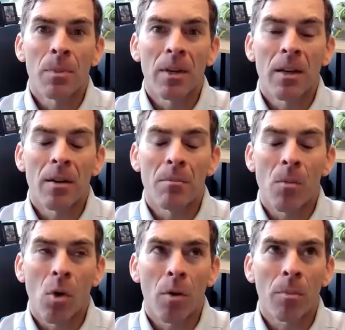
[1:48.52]
become
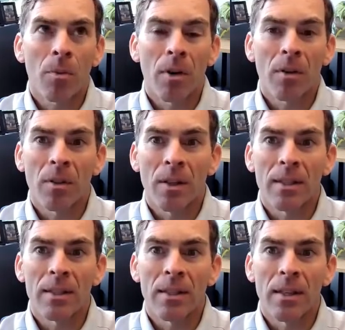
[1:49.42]
more
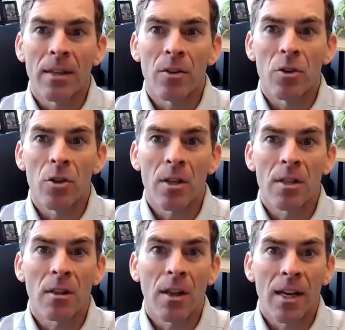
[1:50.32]
prevalent in
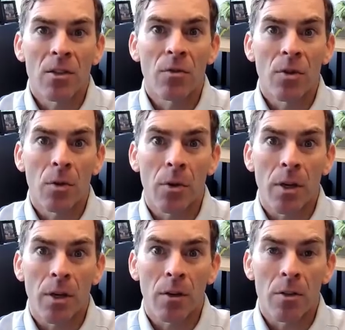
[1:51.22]
just the last few
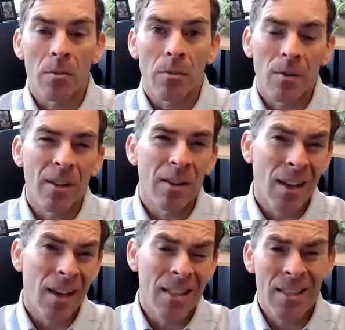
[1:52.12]
years, maybe the
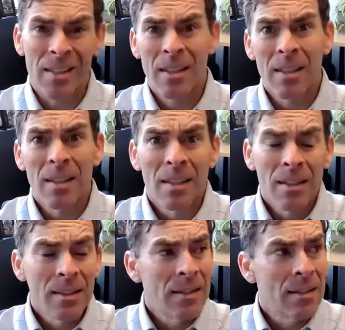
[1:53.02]
last
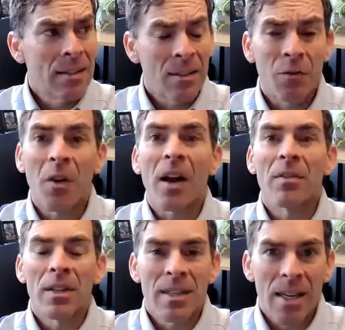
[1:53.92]

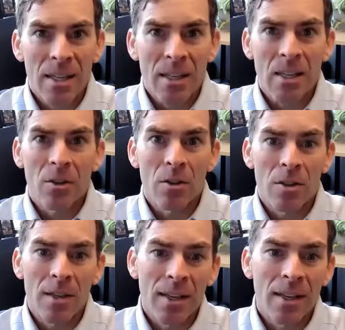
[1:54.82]
5 to 10
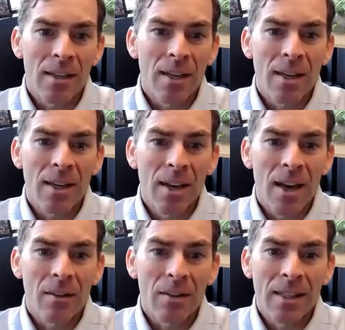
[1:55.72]
years. And
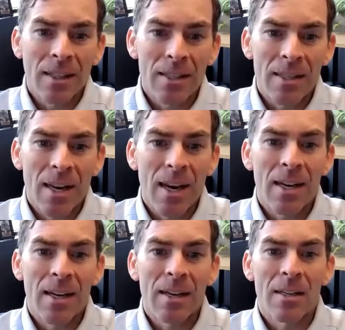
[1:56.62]
I don't think it's
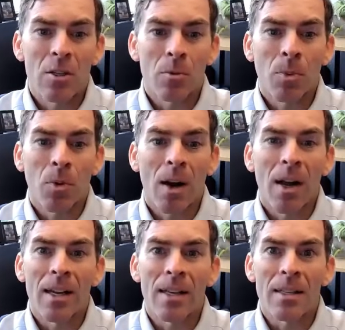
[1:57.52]
any
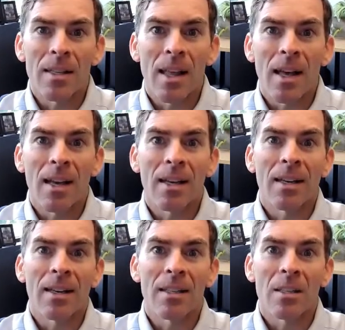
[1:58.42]
surprise that
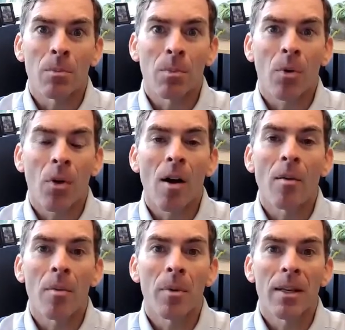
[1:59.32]
it's
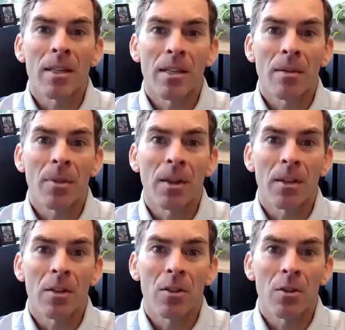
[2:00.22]
probably something
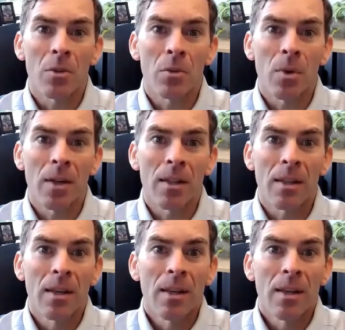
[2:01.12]
to do with